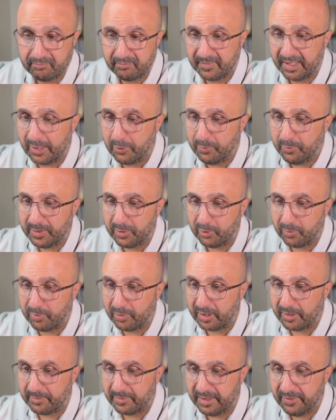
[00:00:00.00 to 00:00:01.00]
that would be no
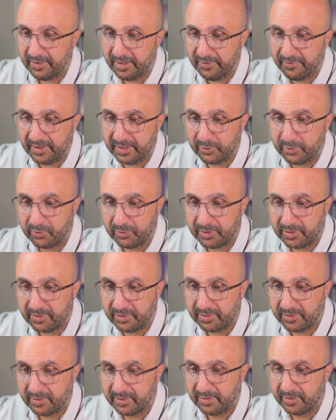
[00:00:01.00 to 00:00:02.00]
problem, even if I don't
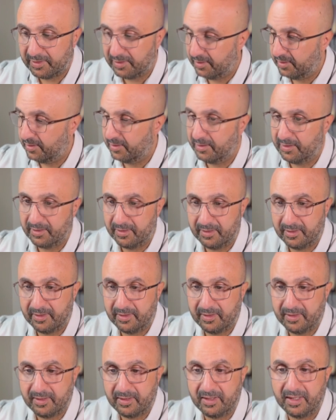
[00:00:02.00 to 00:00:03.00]

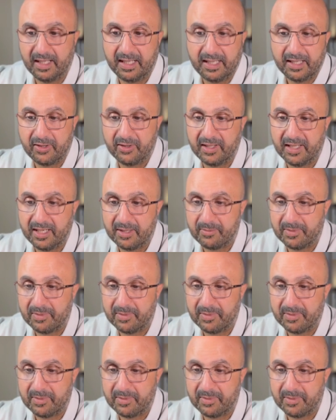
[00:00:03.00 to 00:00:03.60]
declare it here,